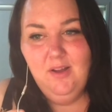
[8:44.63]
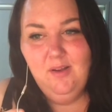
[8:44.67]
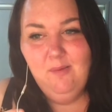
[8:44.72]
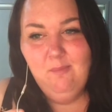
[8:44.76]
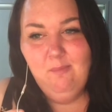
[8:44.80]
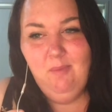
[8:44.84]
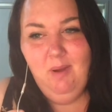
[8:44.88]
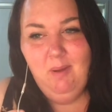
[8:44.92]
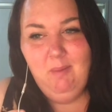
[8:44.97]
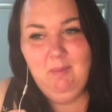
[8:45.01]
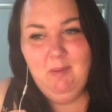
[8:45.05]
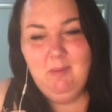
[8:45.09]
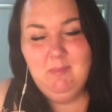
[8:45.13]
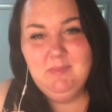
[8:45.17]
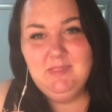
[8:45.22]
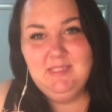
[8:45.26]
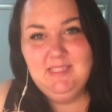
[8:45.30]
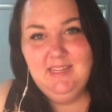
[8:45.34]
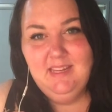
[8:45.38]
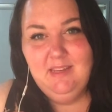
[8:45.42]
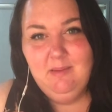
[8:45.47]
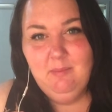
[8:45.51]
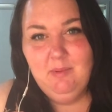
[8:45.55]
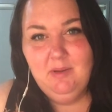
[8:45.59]
My mum's
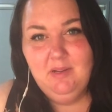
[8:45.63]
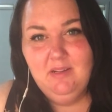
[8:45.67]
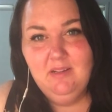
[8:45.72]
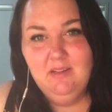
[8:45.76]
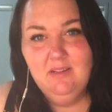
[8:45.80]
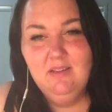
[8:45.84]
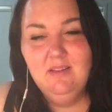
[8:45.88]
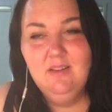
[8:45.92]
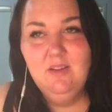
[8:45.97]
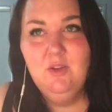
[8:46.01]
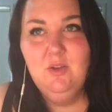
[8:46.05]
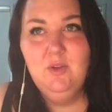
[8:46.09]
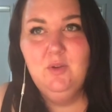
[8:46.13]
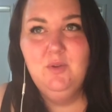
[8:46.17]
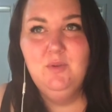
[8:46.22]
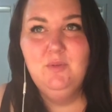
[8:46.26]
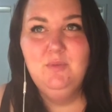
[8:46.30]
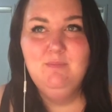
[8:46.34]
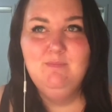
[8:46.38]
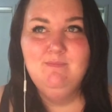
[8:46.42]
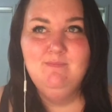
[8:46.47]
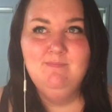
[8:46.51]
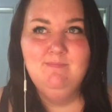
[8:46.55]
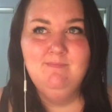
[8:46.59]
neighbour,
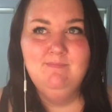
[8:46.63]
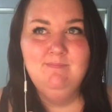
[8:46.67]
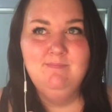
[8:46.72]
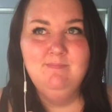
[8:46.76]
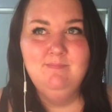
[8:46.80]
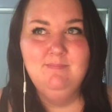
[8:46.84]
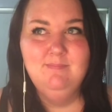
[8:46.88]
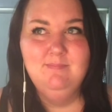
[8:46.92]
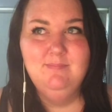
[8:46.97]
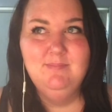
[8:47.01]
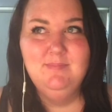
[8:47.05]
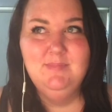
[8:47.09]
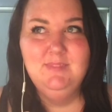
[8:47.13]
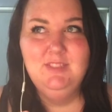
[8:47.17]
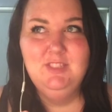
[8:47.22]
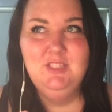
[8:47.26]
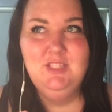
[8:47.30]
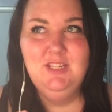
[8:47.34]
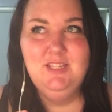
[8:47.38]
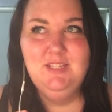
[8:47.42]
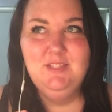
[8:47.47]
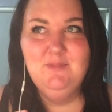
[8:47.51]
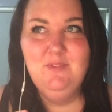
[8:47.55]
she's